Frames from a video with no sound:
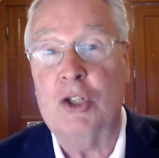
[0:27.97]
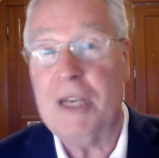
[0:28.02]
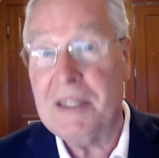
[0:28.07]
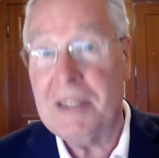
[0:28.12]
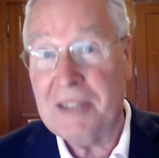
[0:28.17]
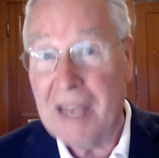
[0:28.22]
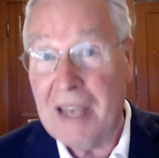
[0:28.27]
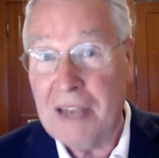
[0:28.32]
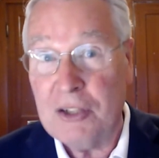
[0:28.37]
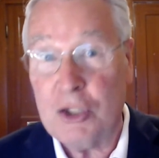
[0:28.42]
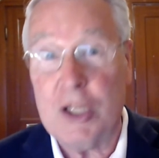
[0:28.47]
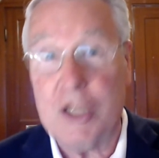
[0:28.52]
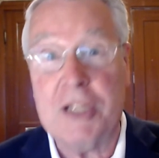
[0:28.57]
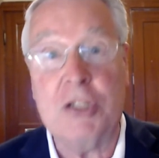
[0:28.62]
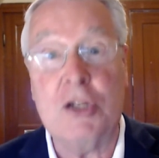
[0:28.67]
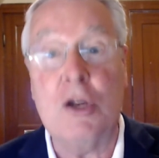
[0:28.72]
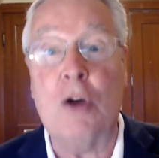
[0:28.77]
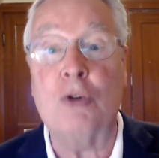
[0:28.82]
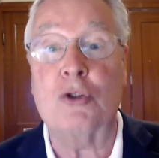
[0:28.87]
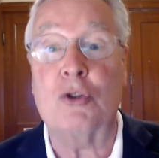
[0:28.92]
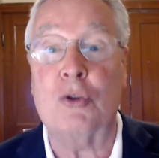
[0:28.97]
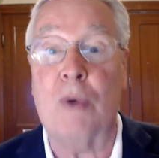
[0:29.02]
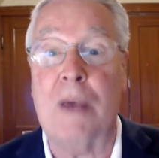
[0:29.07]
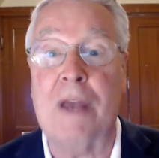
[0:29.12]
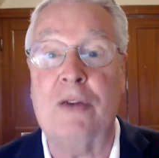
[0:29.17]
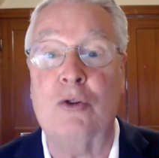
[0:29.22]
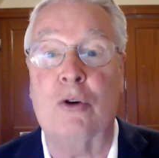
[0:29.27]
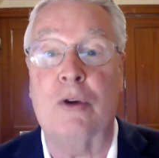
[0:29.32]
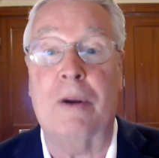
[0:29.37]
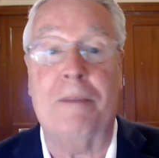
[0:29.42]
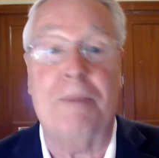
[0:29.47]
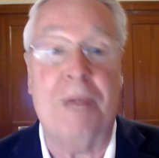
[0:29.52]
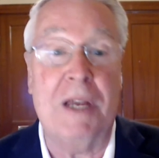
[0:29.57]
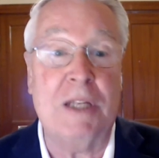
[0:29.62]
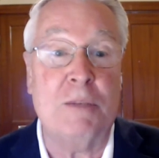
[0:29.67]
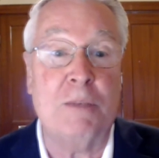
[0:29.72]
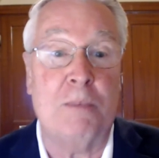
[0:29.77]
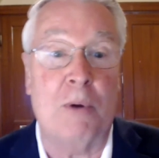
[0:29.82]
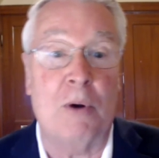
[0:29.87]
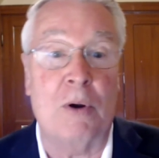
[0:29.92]
says she's no stranger to
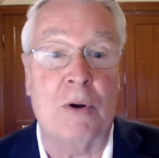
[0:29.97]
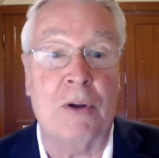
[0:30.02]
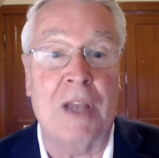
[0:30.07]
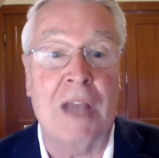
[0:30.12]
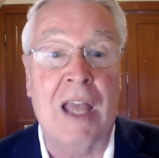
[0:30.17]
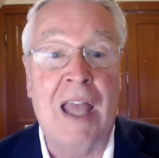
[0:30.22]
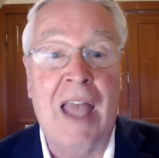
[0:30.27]
Pittsburgh